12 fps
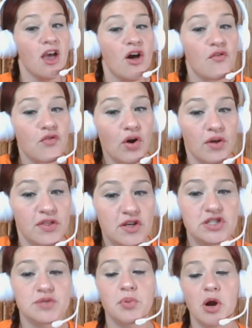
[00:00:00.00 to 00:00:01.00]
For this
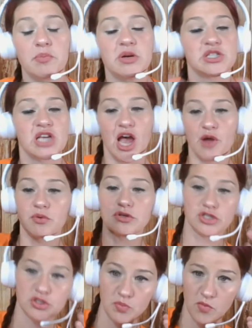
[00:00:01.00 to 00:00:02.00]
purpose, I will
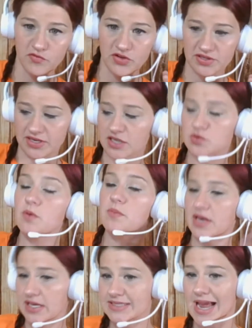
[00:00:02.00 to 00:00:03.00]
just move to the next one
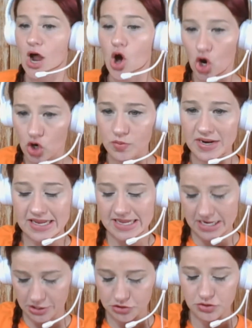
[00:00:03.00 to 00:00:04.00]
because I already
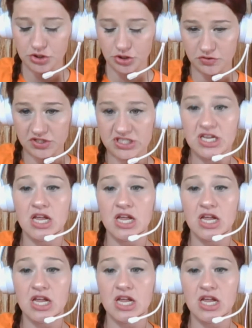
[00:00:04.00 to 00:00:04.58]
introduced